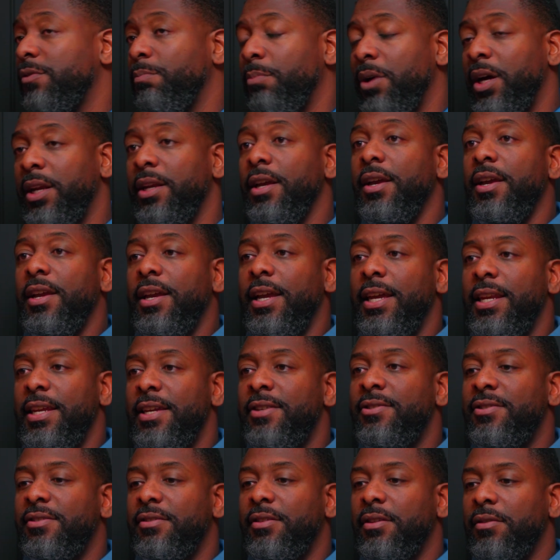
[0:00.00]
But it
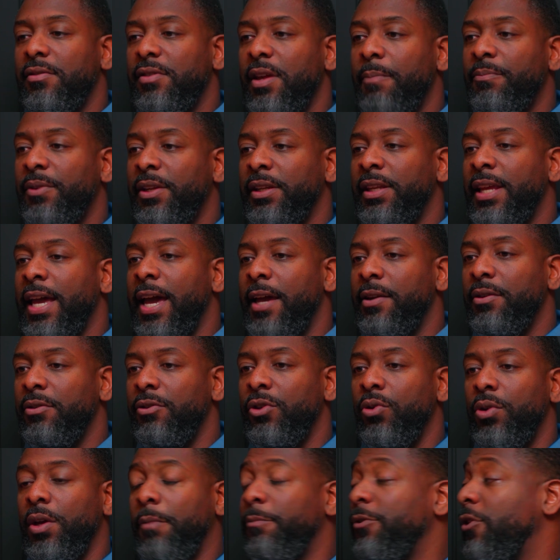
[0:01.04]
is something that
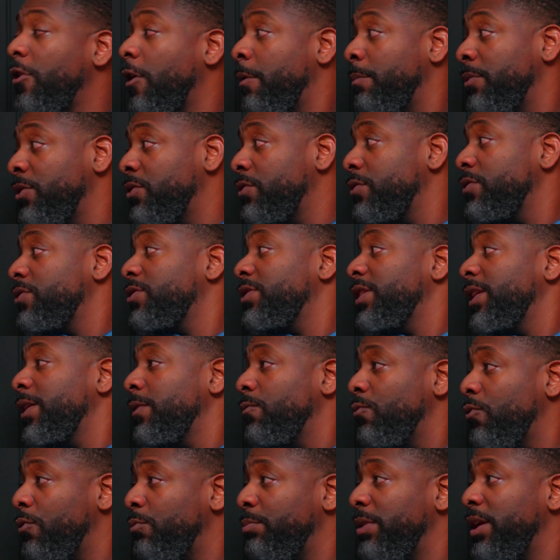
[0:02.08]
UWR Missouri City
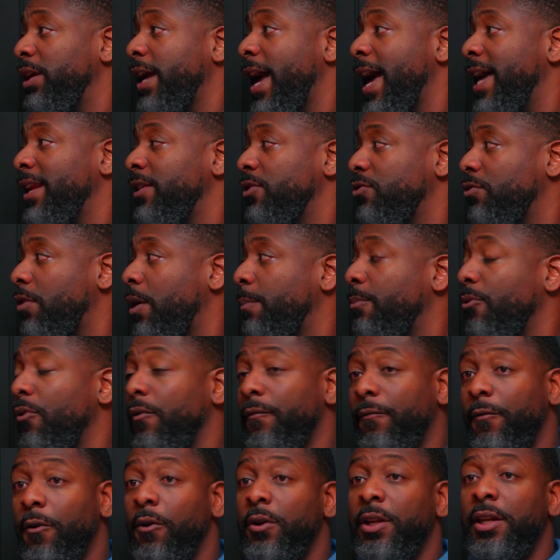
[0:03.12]
will be adding to our
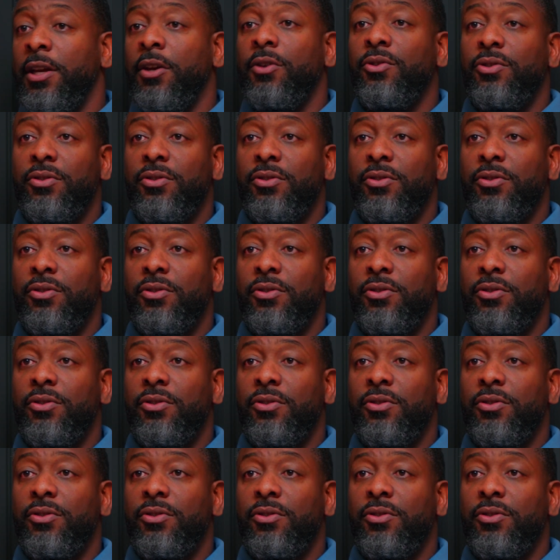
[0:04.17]
portfolio.